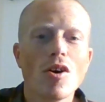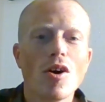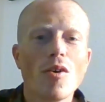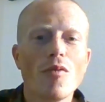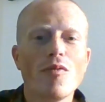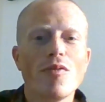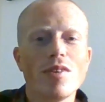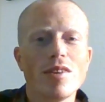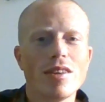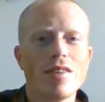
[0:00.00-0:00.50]

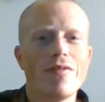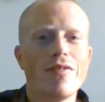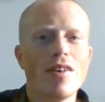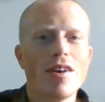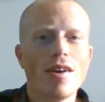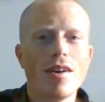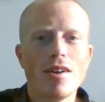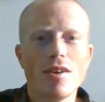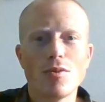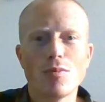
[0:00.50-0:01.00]
Hopefully the
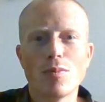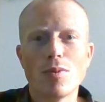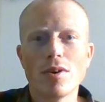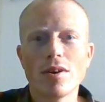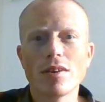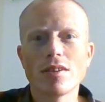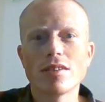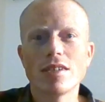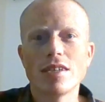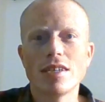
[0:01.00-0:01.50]
ferry you
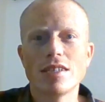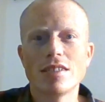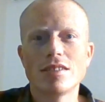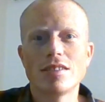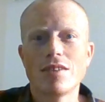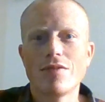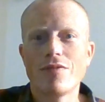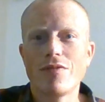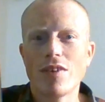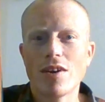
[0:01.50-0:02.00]
booked
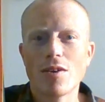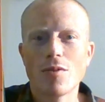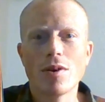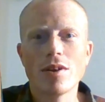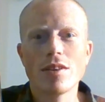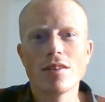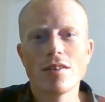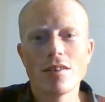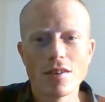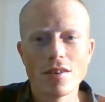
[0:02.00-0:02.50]
is the
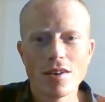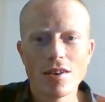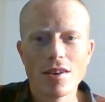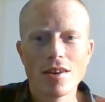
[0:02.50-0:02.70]
Fairweather.